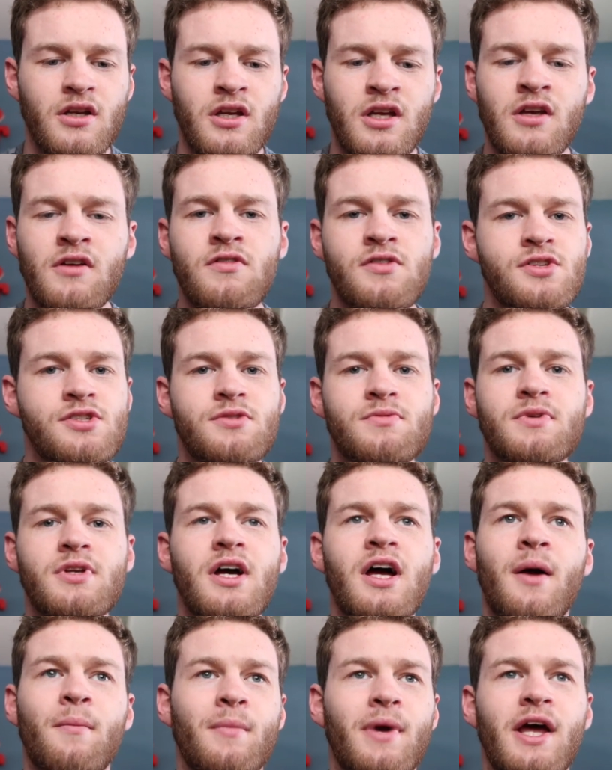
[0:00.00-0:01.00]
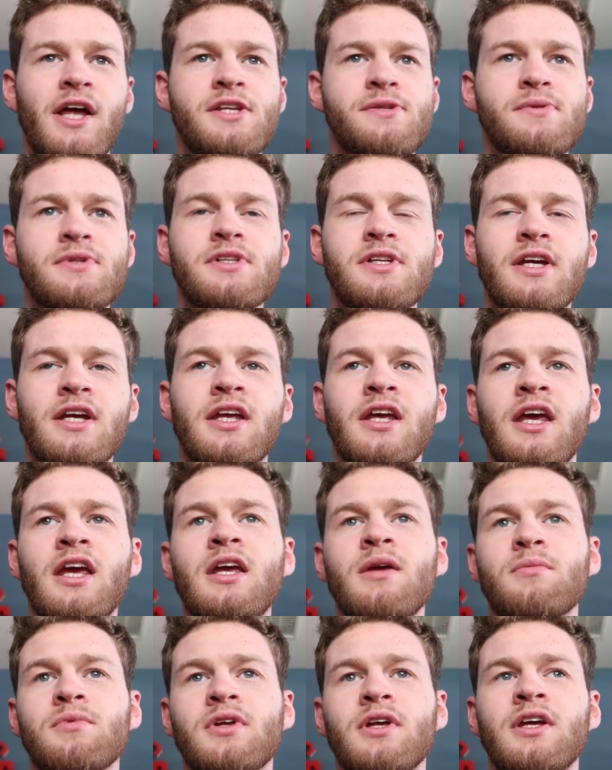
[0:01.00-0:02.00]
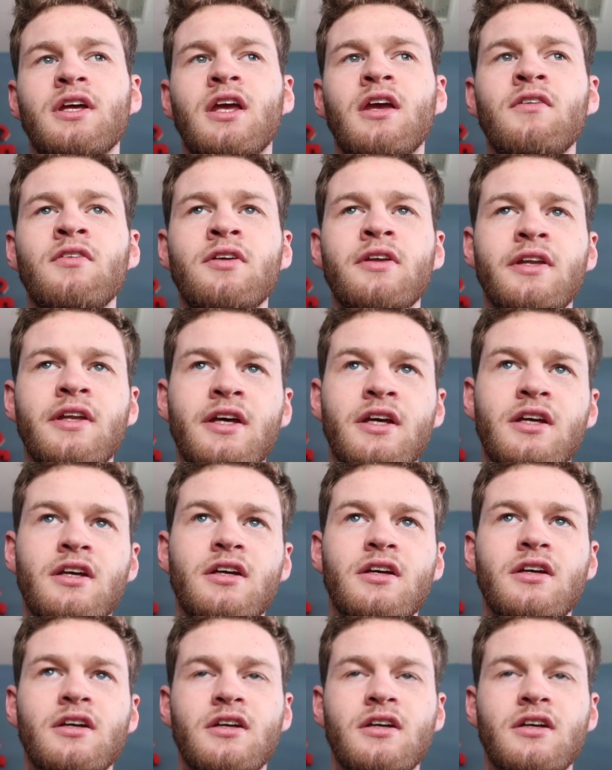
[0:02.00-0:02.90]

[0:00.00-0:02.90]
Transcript: give it some time, man. It's been 10 games. Like, give it, like,